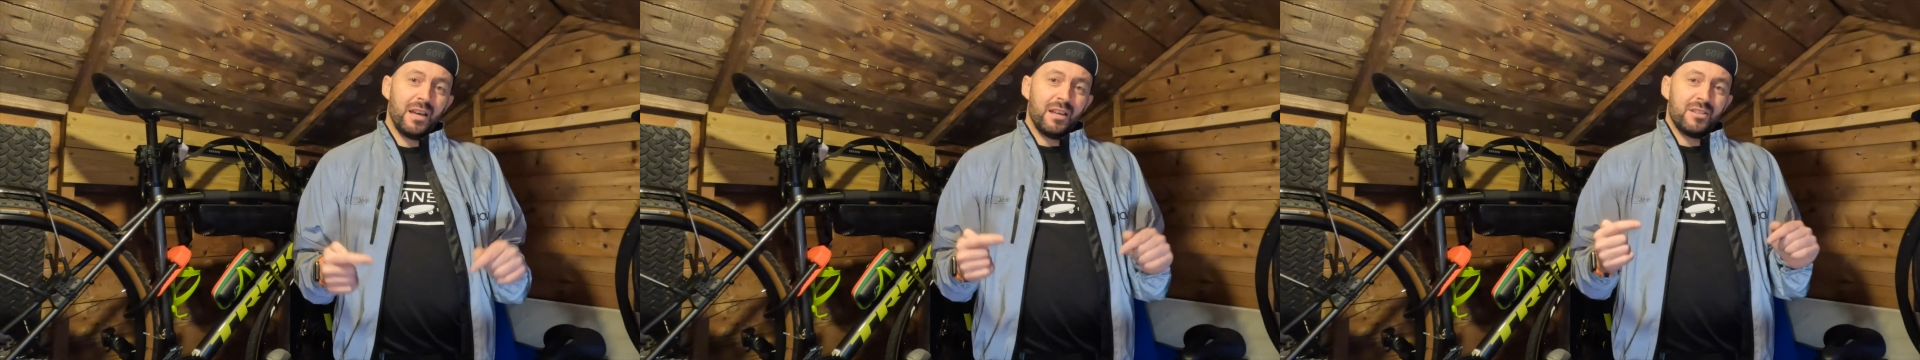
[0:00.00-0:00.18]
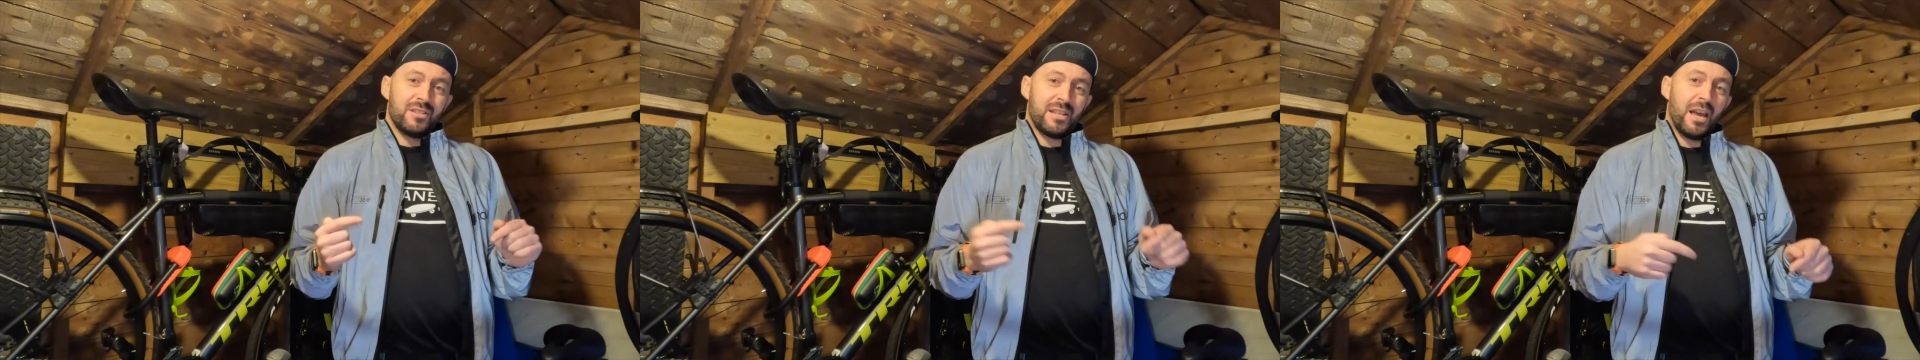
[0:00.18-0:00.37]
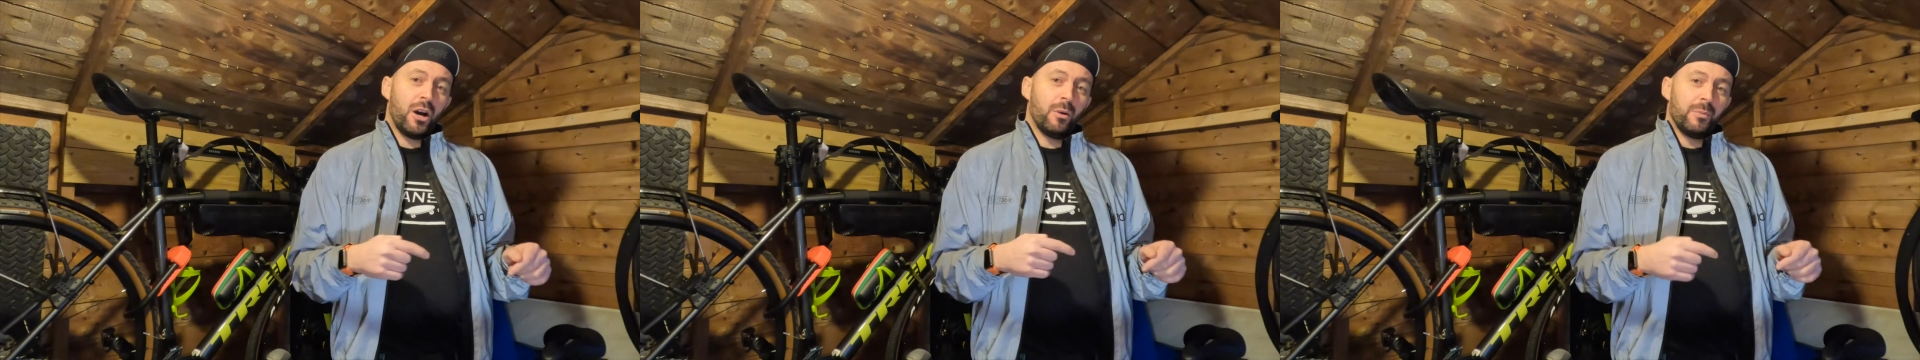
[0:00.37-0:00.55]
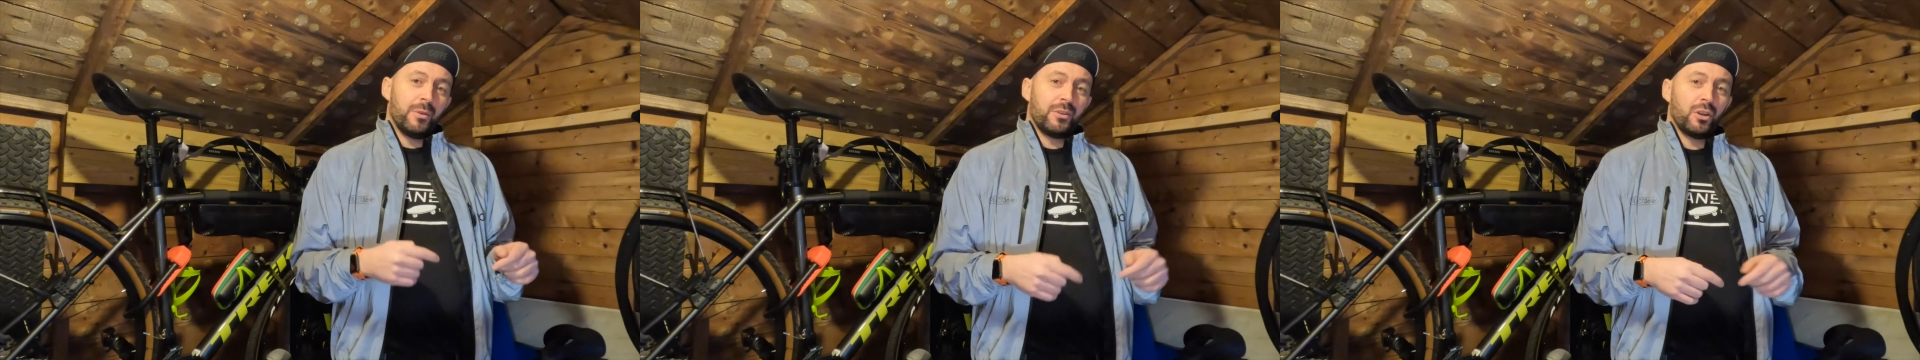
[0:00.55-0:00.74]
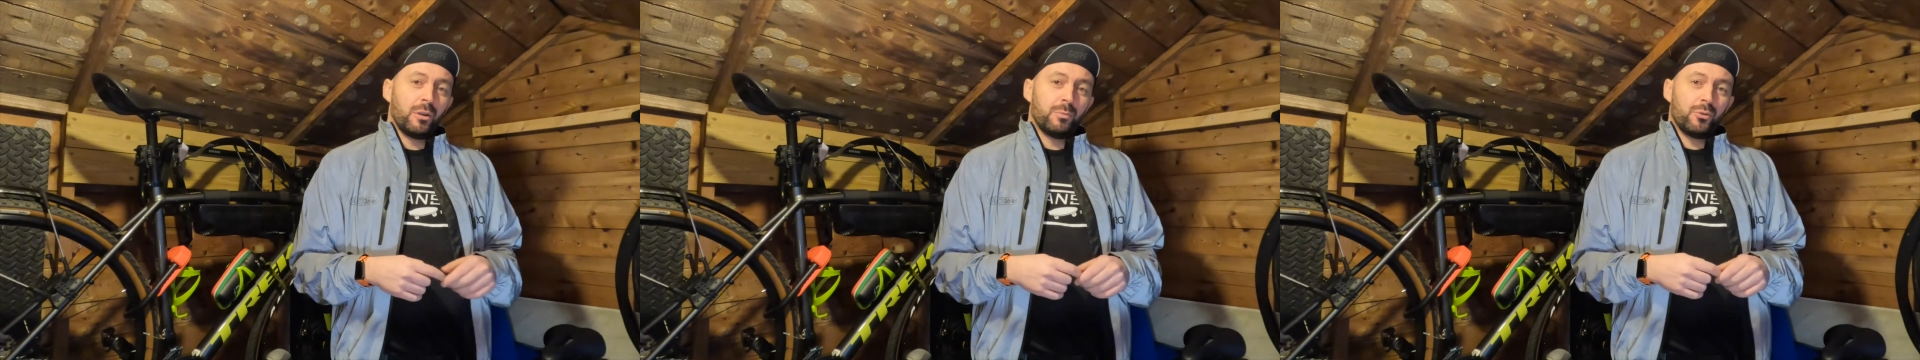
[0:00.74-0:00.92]
set up the
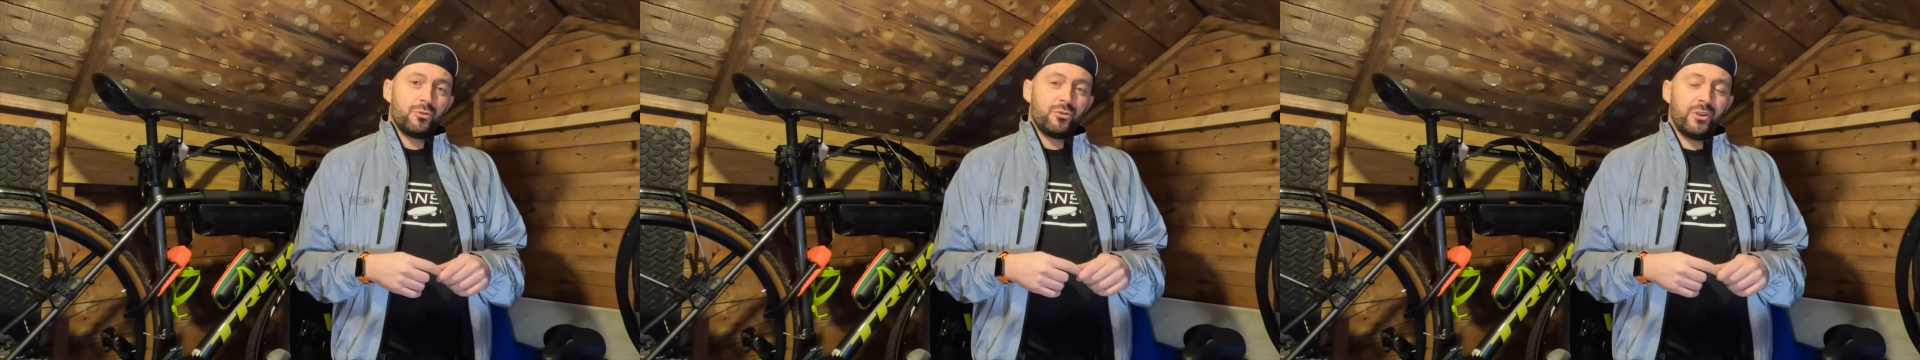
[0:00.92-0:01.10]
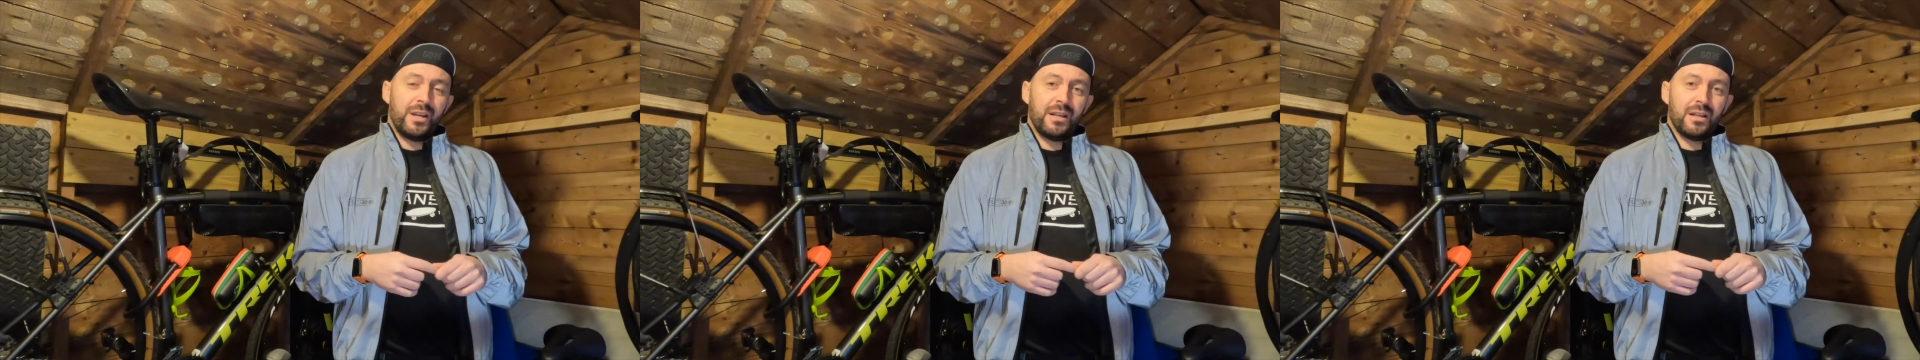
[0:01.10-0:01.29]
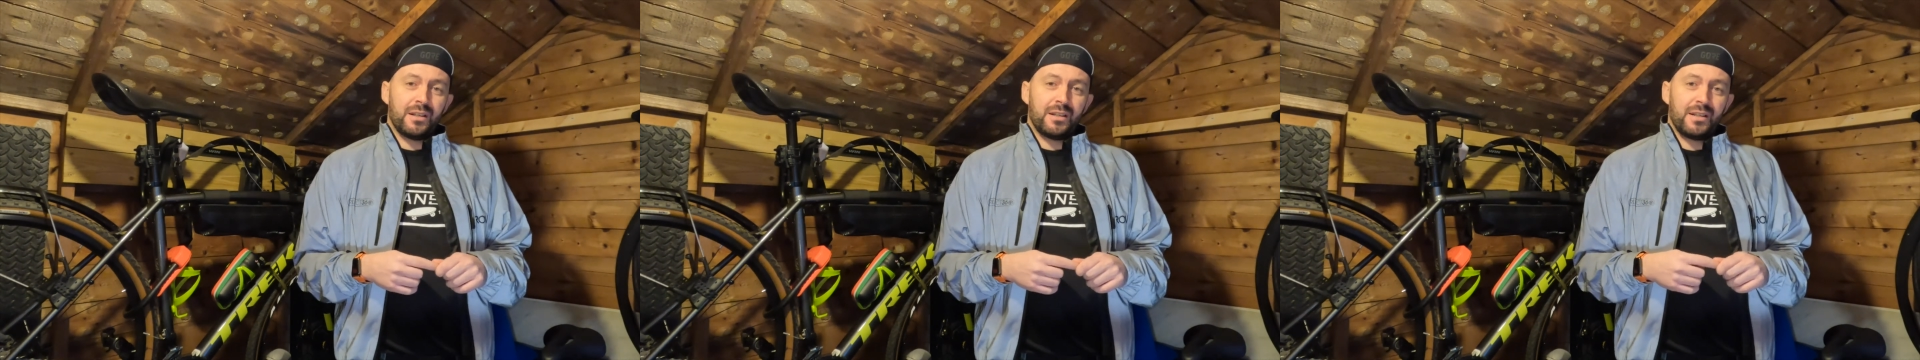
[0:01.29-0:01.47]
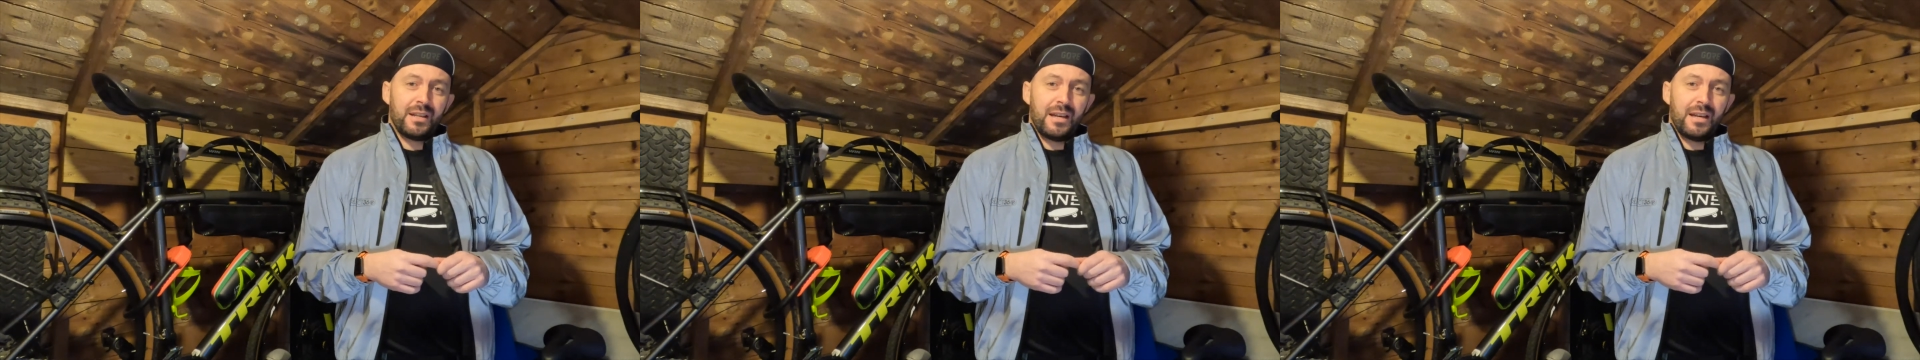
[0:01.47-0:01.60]
turbo trainer,